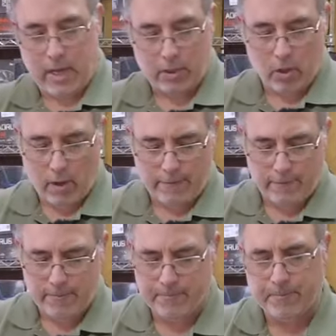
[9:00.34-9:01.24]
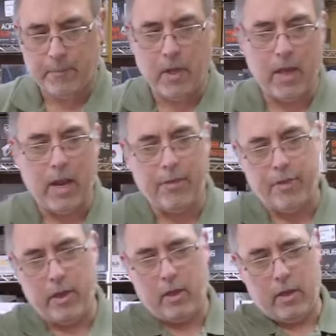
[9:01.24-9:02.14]
edge off, and I
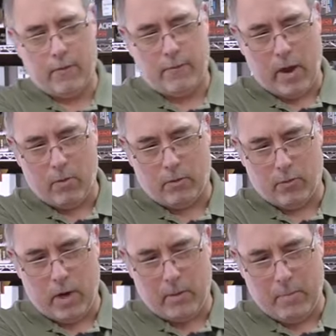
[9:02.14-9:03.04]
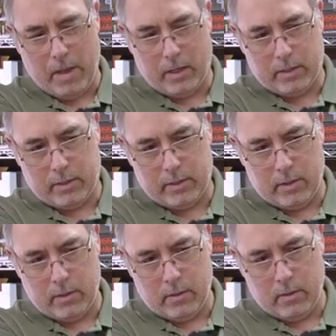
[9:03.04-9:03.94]
think if I was running pellets,
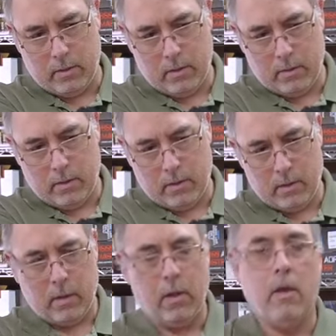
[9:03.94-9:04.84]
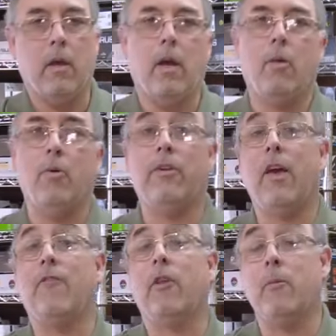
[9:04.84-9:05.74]
it would
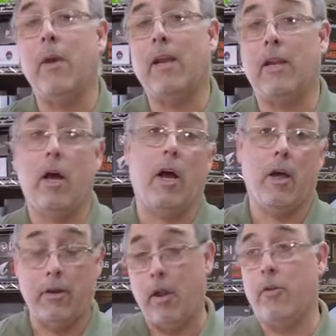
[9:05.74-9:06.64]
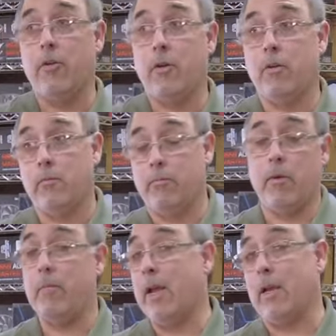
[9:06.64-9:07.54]
definitely make it another
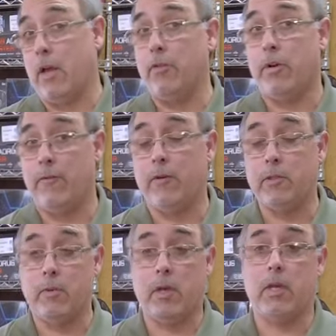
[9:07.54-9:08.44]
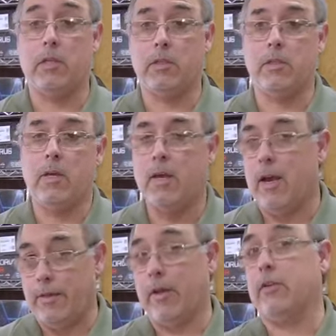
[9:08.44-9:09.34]
make another difference because
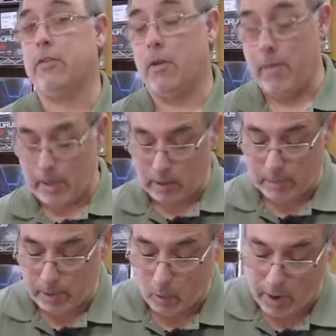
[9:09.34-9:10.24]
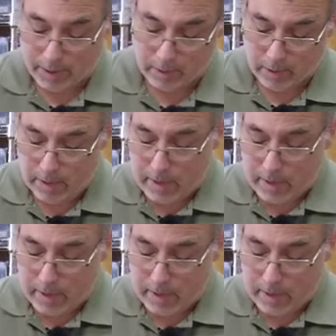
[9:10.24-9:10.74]
I think it's going to make it a little bit quieter.